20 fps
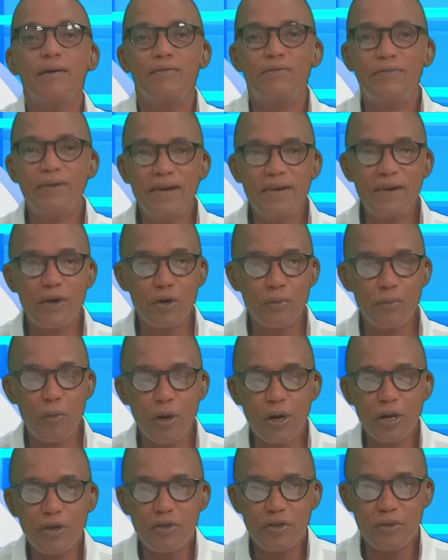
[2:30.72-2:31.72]
Very good
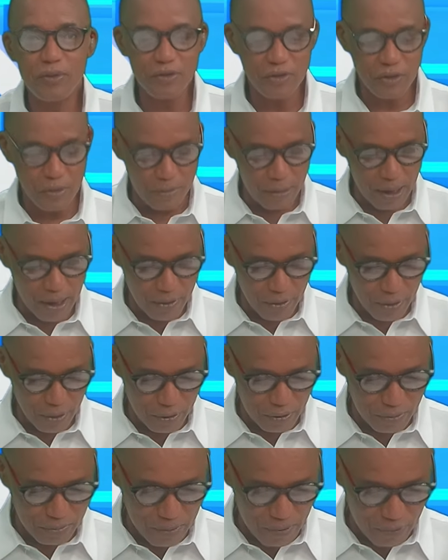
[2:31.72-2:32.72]
morning to you, Mr.
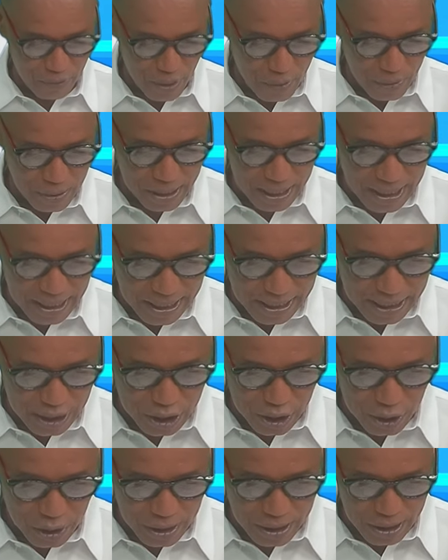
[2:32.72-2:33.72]
Burrows. Before we uh,
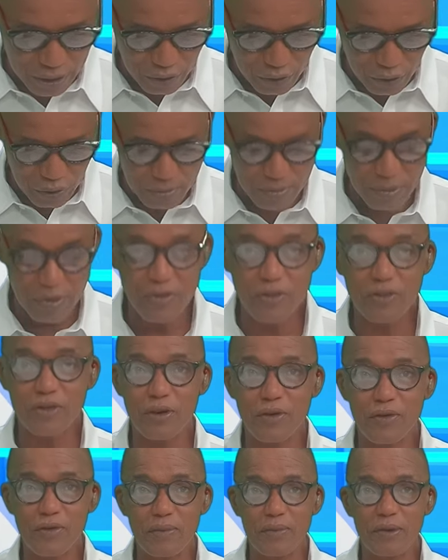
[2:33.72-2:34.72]
turn to
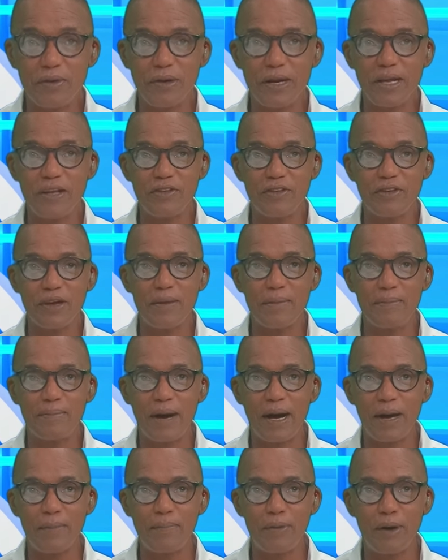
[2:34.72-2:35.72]
Mr. Ramirez uh,
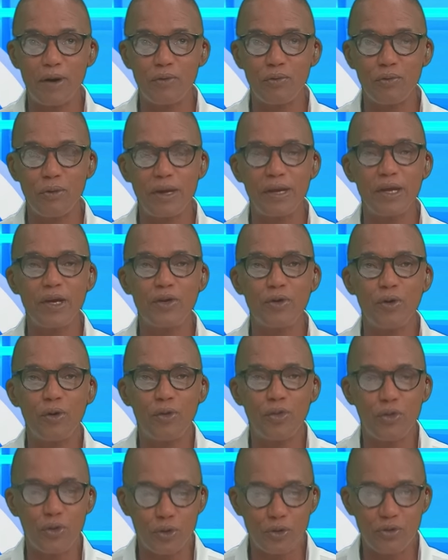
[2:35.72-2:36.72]
Bipod, what are your
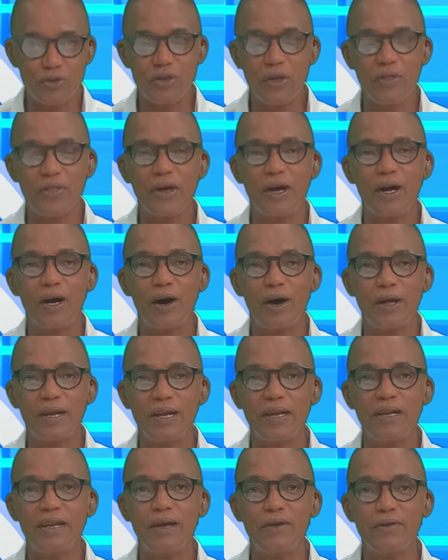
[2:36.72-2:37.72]
thoughts on the card
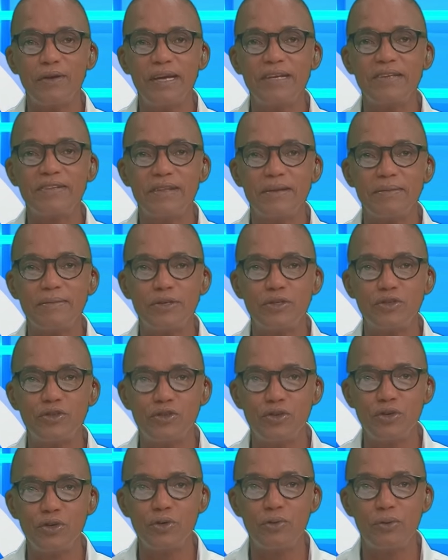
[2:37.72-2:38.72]
and uh, race number
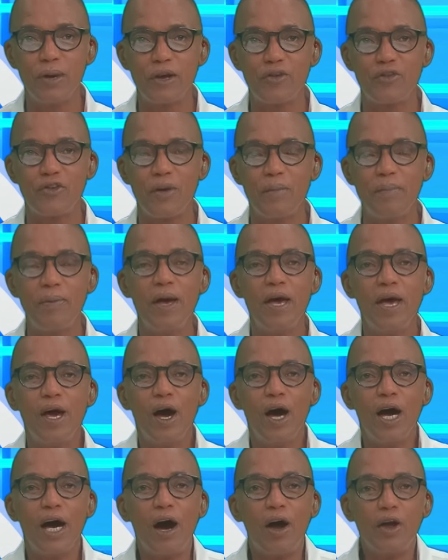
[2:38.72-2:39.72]
two? Quick trip.
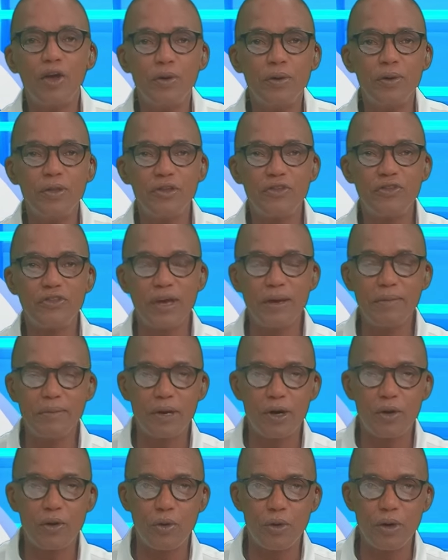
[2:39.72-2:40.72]
Are you in the same
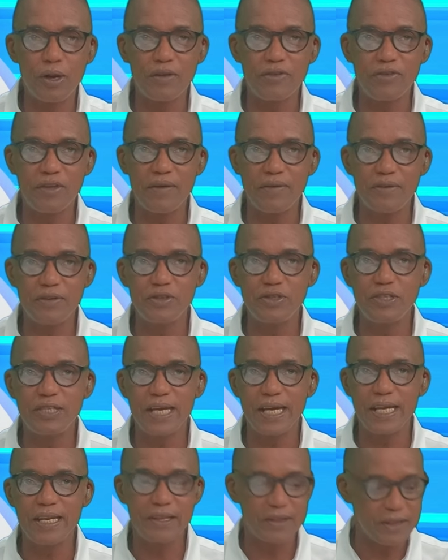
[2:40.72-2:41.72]
uh, corner, 7 to
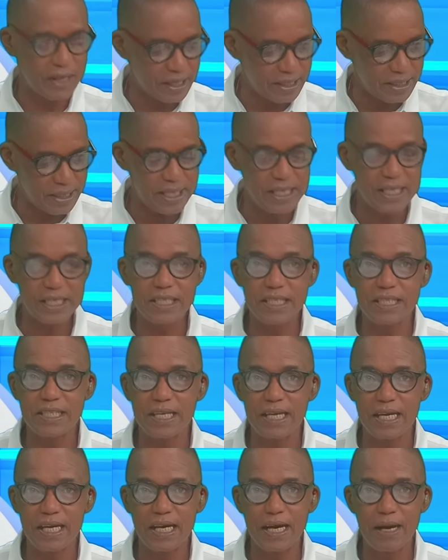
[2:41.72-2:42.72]
10? That is
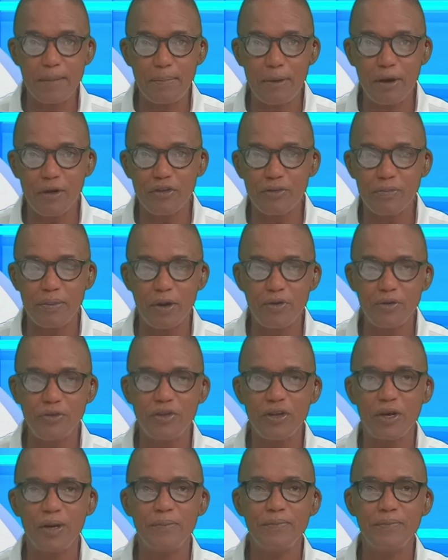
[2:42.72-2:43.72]
a uh, parcel post?